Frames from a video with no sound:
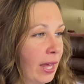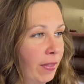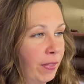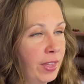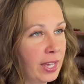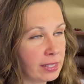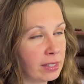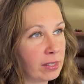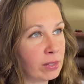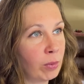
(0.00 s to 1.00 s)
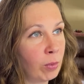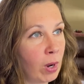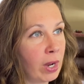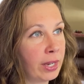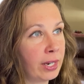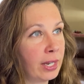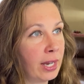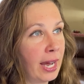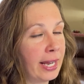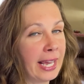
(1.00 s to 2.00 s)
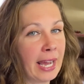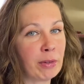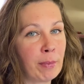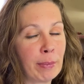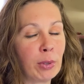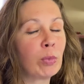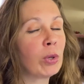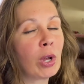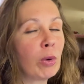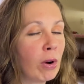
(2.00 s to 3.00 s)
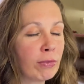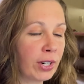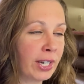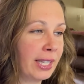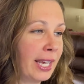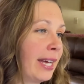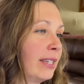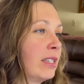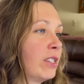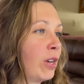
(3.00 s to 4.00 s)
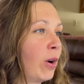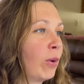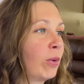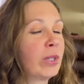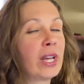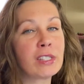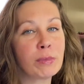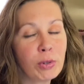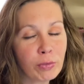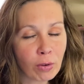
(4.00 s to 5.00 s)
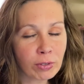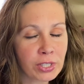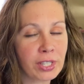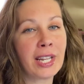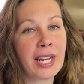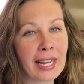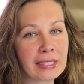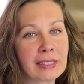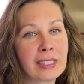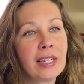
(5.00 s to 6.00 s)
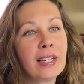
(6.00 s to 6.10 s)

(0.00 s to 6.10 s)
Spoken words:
This one, I can't remember. We'll go over it at the end. So let's move over to the next